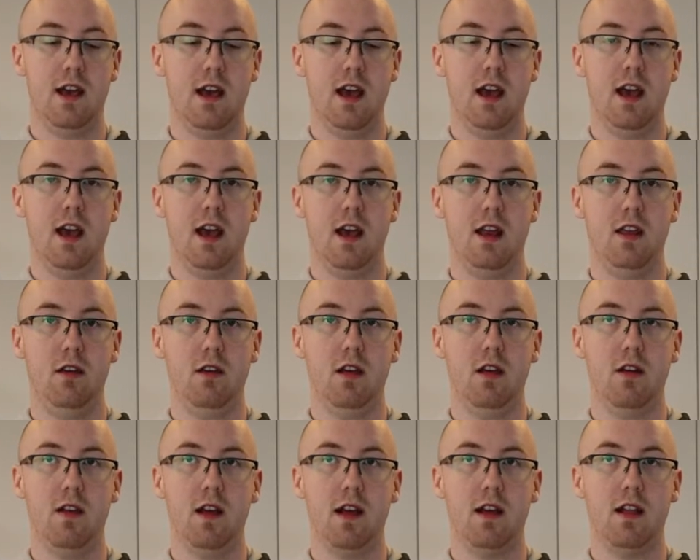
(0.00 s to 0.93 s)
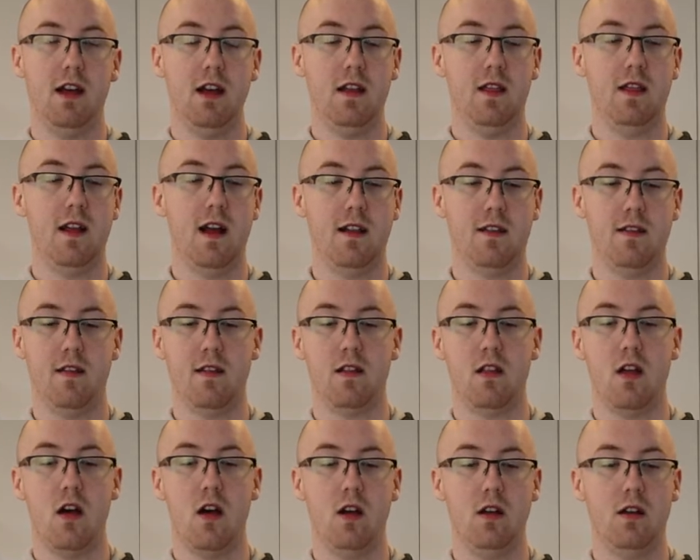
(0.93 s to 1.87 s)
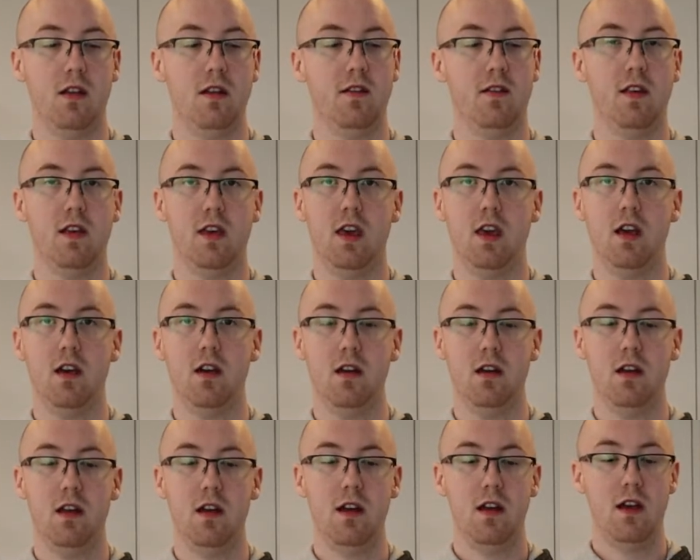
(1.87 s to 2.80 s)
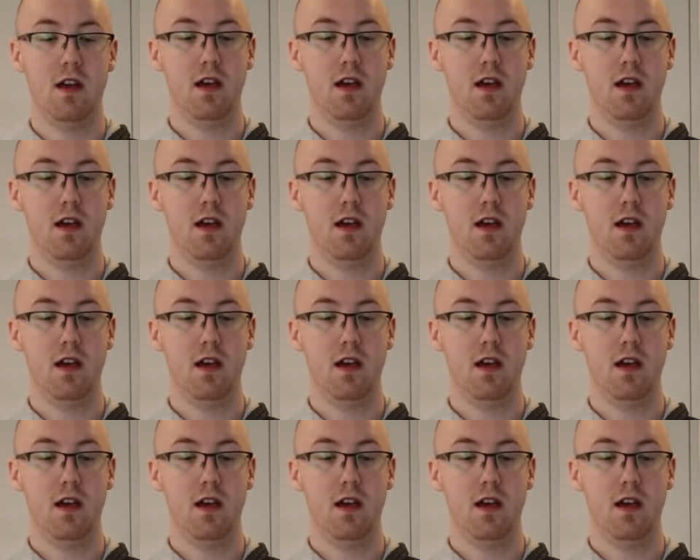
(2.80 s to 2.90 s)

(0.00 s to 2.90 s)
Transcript: and you hear that click, that's locked and secured.